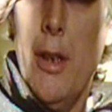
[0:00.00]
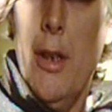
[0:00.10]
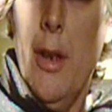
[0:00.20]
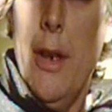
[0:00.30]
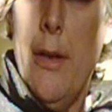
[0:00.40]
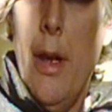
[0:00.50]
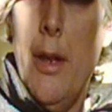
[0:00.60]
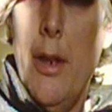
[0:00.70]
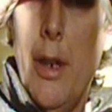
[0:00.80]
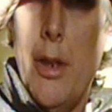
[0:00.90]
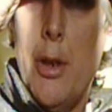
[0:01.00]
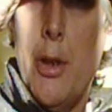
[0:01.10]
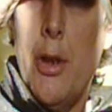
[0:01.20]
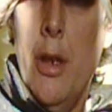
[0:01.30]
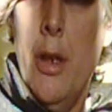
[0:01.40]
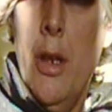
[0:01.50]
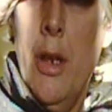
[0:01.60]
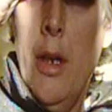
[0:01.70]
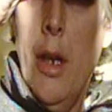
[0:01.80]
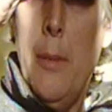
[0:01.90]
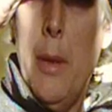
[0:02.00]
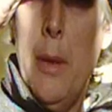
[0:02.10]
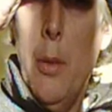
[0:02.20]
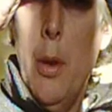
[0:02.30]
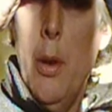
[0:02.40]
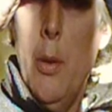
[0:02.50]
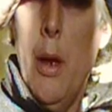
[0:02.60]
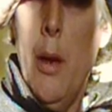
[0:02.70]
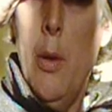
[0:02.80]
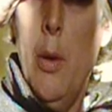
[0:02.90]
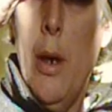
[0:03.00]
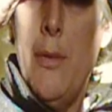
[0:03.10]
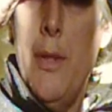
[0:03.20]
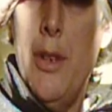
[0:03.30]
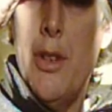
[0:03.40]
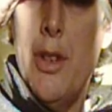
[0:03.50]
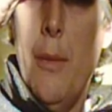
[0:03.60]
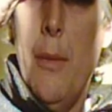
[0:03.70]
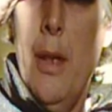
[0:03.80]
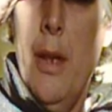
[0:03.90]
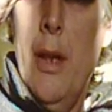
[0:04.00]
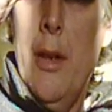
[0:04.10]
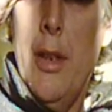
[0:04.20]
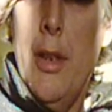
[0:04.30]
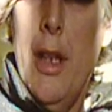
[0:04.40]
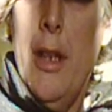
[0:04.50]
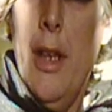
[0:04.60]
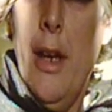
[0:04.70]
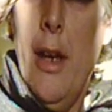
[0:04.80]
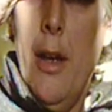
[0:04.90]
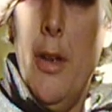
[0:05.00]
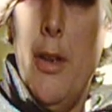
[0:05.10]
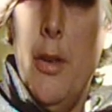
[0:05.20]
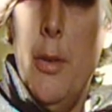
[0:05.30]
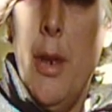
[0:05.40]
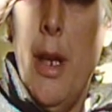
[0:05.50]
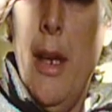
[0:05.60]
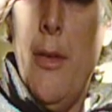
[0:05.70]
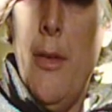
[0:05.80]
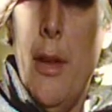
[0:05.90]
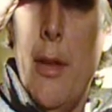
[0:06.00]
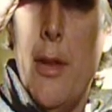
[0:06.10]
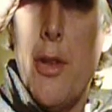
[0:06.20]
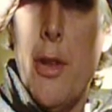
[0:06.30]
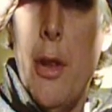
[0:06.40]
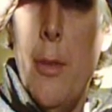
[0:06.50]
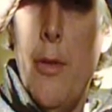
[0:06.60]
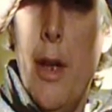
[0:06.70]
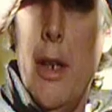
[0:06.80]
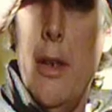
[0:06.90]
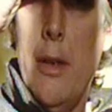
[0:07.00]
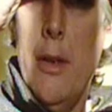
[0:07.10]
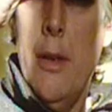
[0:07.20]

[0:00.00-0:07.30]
You know, there aren't nice people who have these in their heart to care for others, I'm afraid.